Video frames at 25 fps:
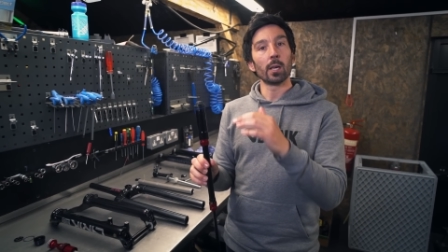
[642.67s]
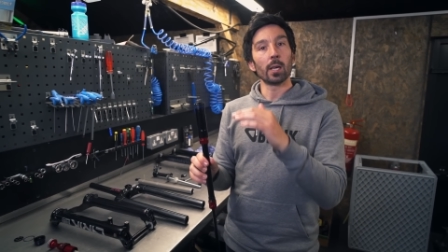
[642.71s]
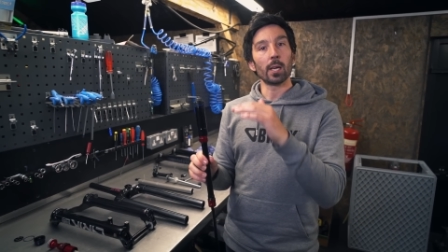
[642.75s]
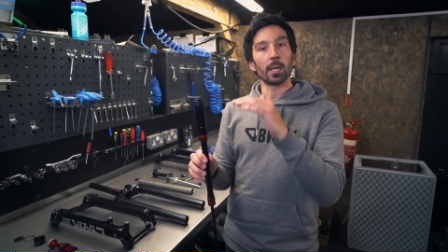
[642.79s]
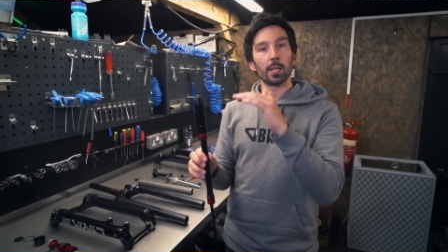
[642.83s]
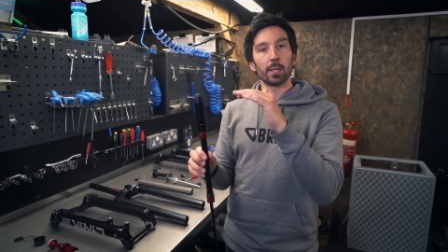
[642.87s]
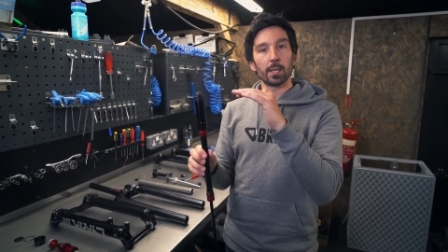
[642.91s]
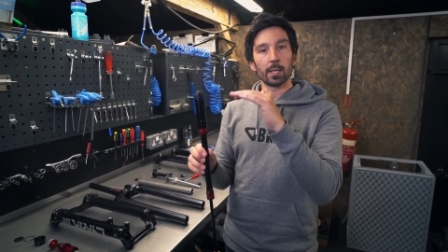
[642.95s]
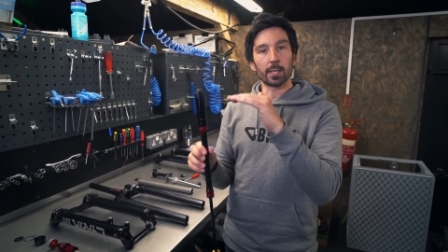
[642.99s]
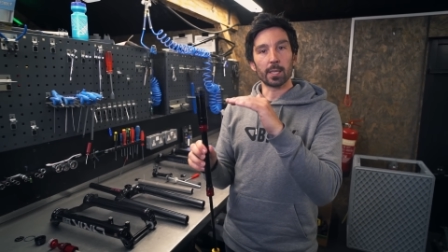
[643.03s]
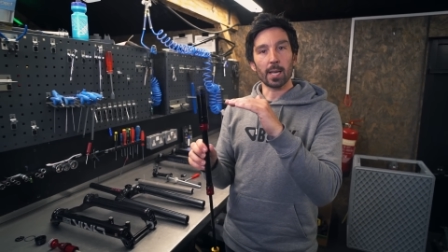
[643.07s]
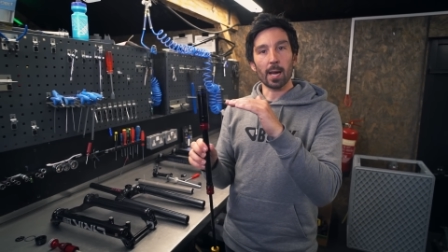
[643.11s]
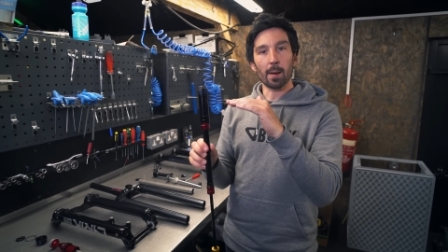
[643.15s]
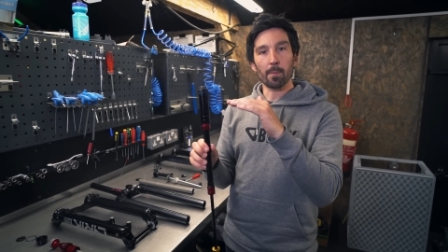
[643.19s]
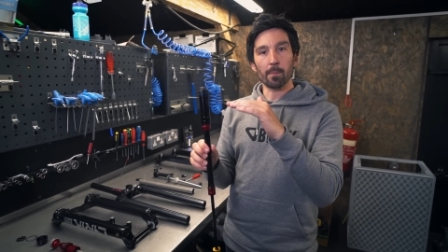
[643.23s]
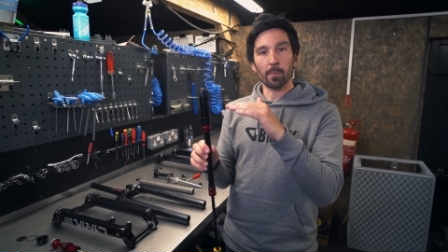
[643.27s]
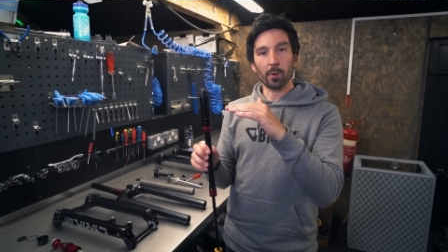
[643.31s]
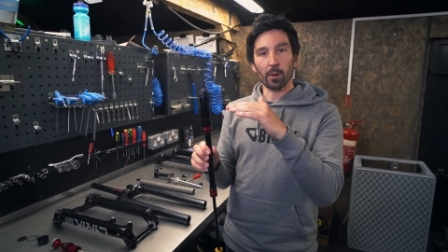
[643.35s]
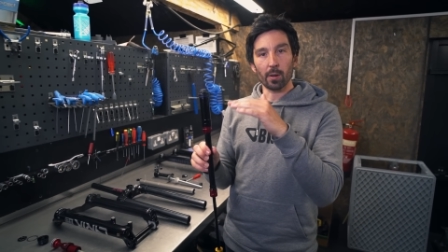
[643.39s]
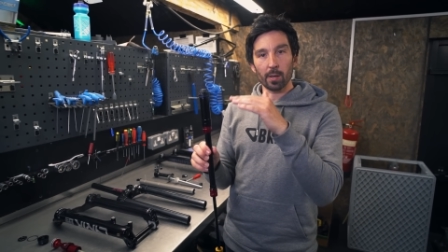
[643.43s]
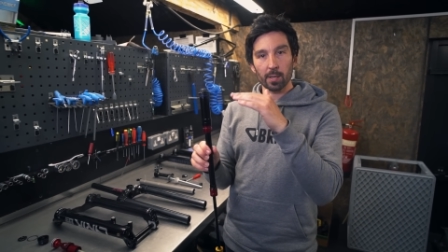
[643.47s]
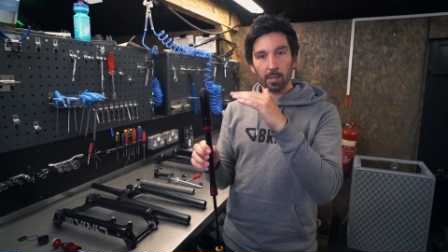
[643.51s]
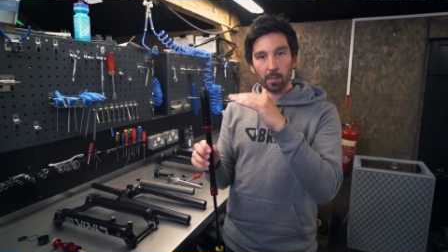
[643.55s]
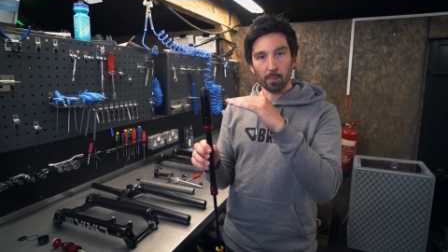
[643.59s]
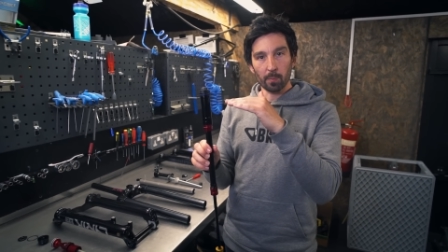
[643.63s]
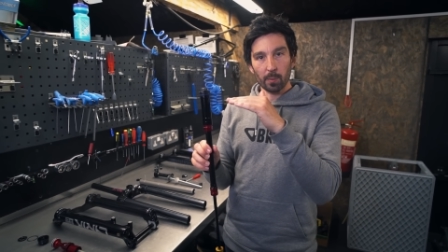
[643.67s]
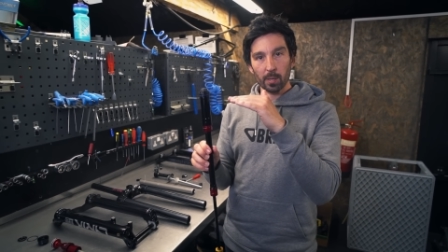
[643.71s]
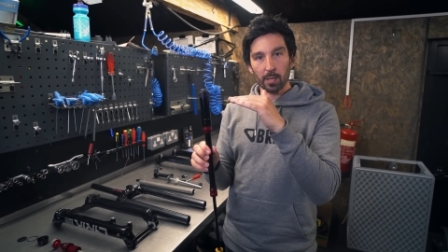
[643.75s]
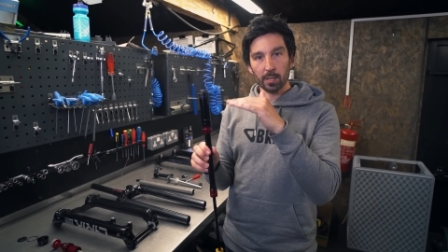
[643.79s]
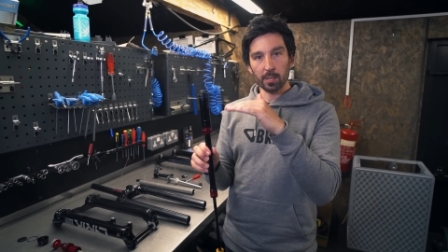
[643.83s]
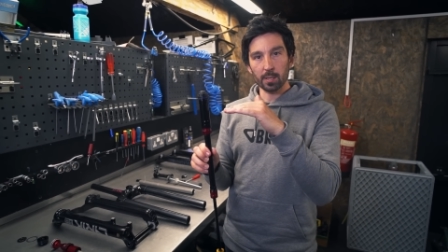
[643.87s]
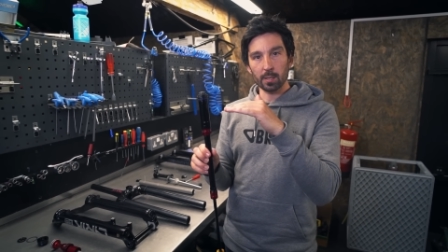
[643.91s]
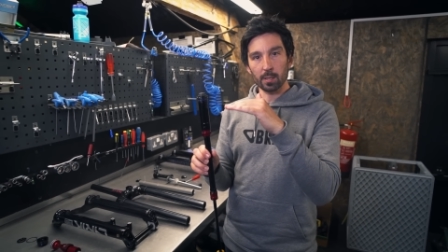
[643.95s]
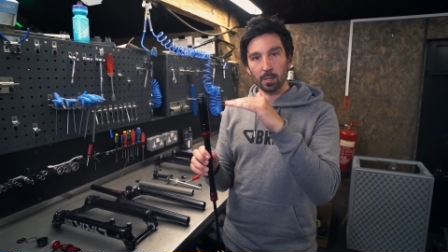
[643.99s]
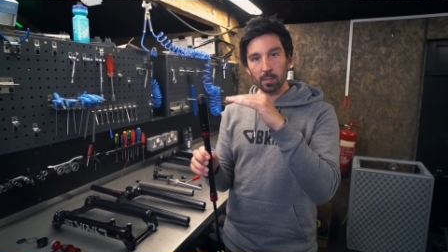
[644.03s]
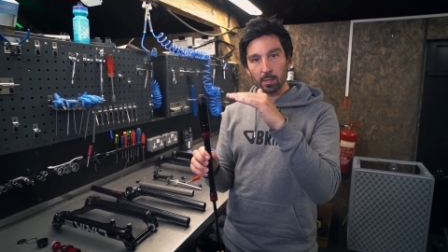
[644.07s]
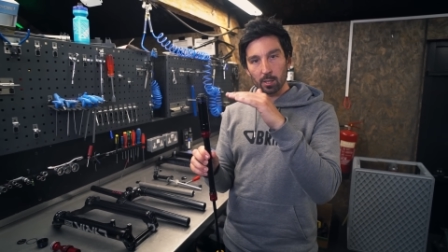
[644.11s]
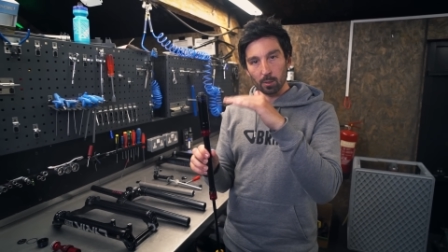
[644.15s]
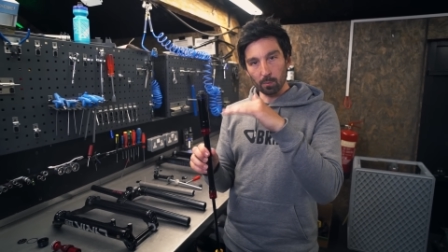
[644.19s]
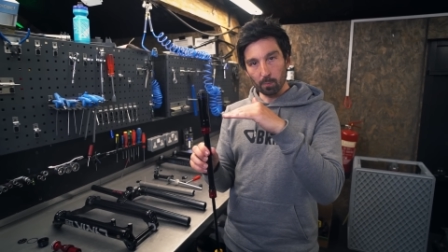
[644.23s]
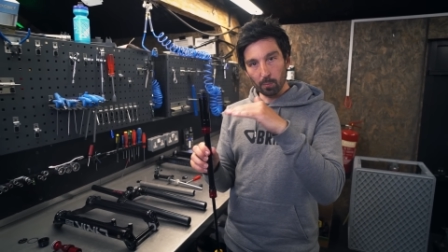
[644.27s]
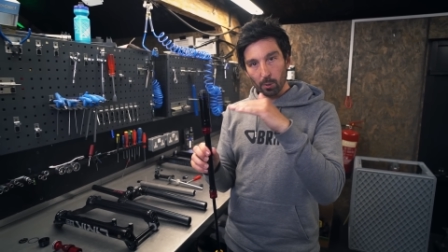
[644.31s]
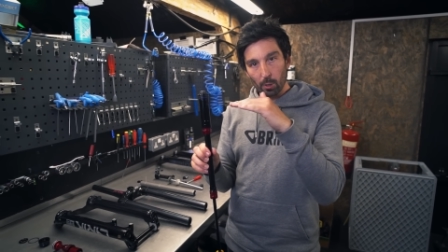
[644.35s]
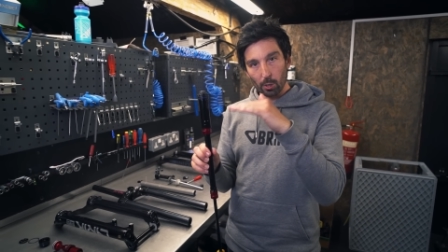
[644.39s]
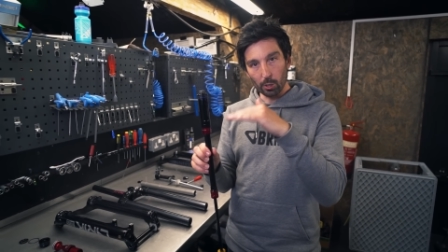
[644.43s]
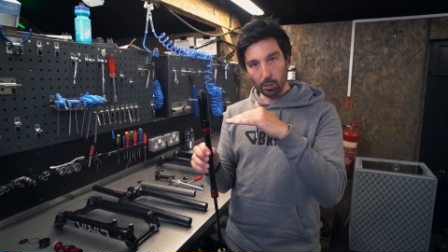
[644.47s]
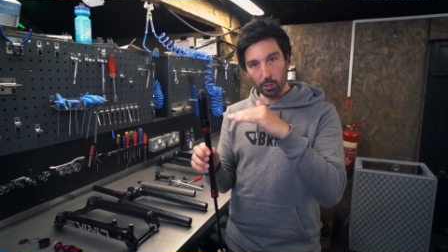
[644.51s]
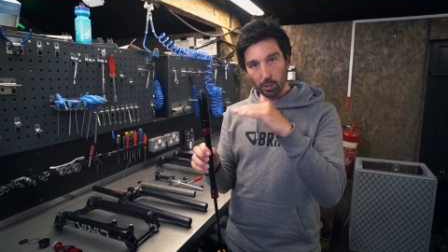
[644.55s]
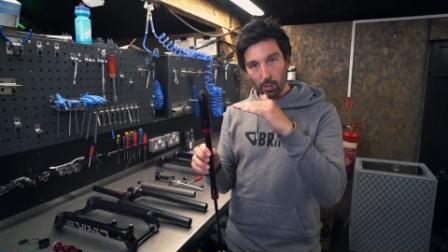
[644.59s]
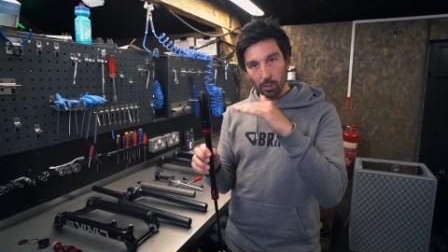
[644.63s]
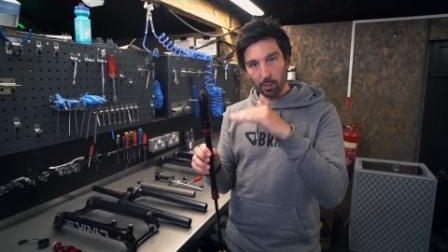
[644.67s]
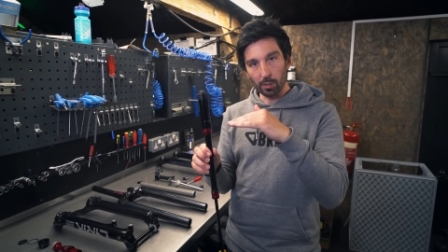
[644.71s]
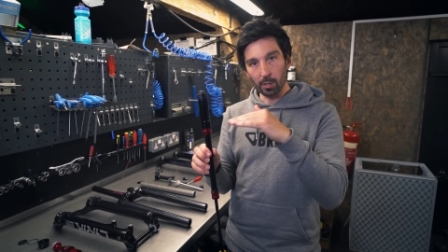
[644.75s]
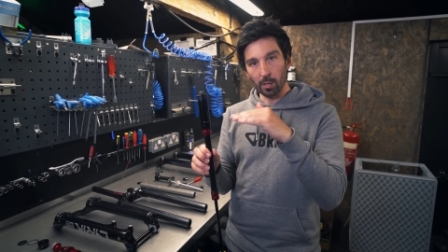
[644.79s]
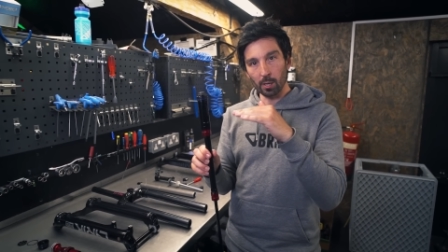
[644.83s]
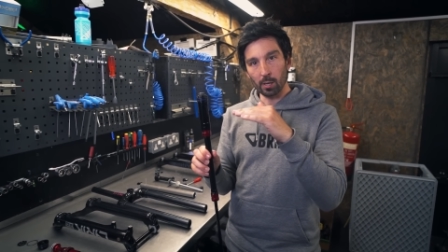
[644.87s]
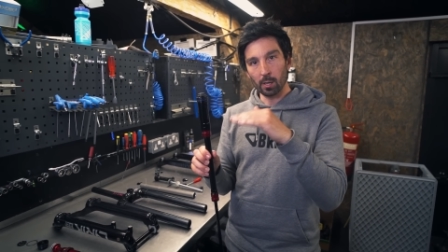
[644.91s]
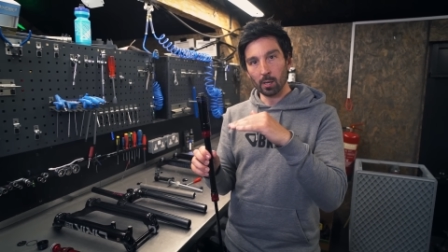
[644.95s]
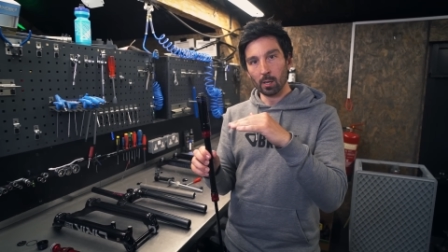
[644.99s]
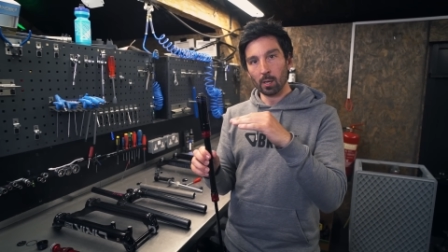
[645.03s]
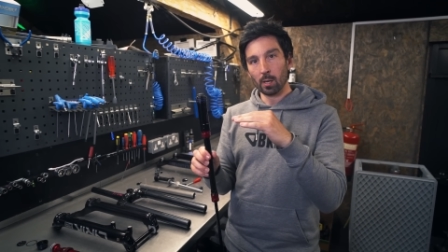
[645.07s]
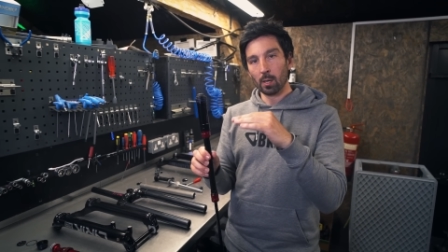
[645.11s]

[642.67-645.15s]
in the damper, in the piston, to push on the